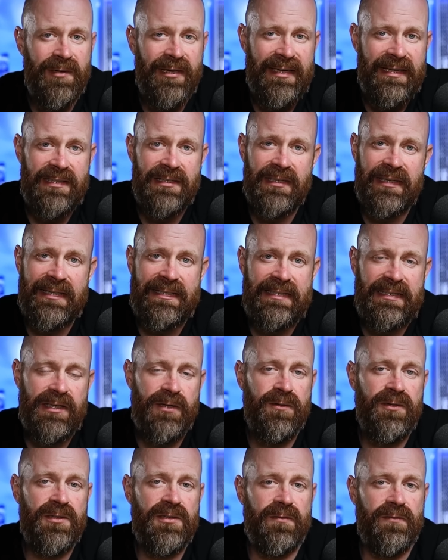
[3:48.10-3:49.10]
isn't a
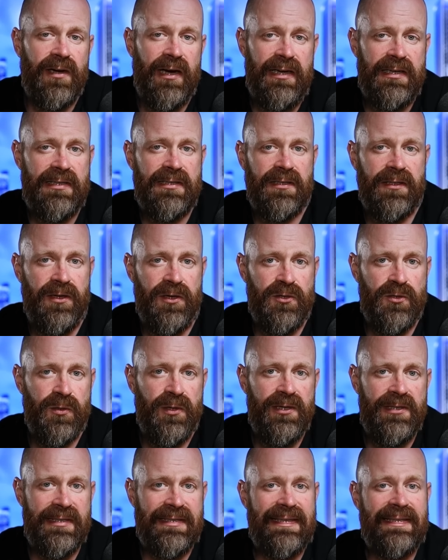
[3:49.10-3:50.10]
series of isolated
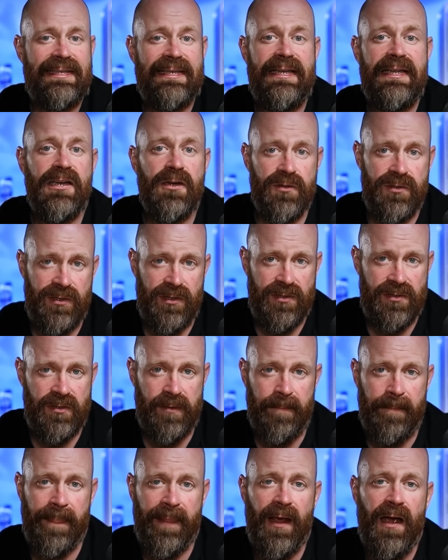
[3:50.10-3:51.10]
choices, it's an
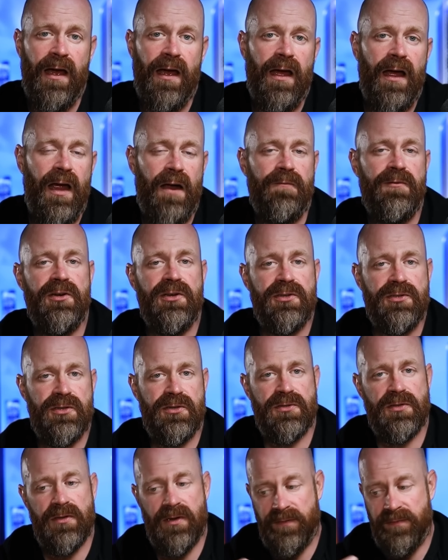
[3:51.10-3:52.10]
ecosystem. Every
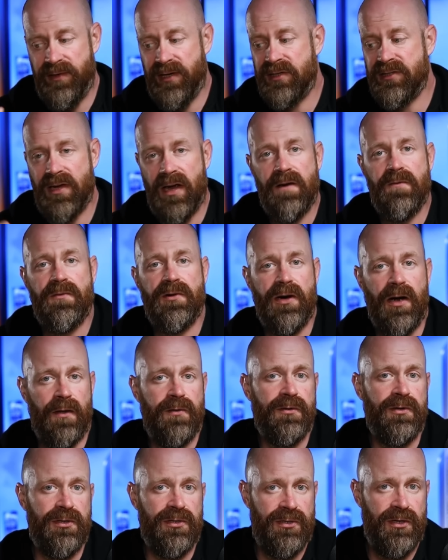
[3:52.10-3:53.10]
decision affects every
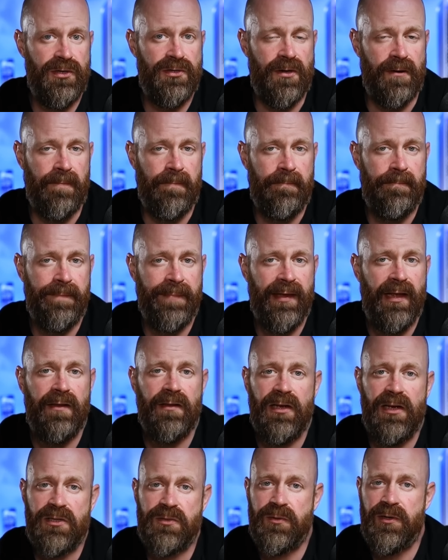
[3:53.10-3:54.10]
other decision.
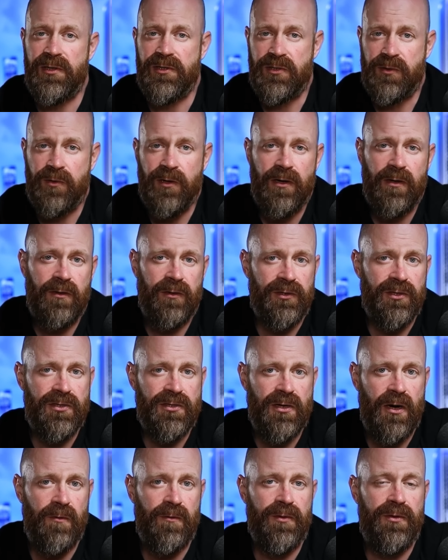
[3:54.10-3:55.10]
That's why it's critical to
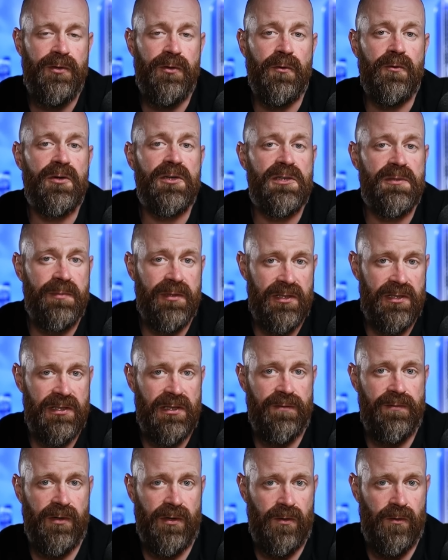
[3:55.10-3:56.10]
start with your
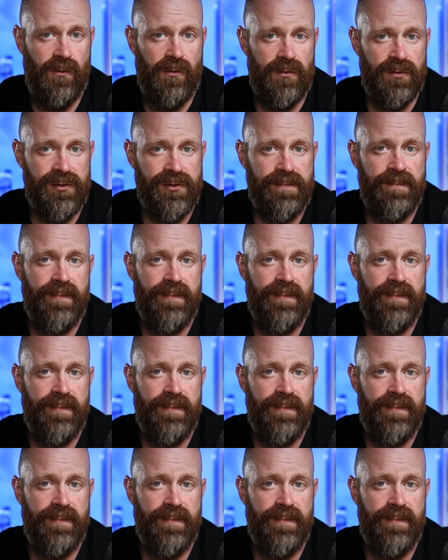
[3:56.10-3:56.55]
specific goals.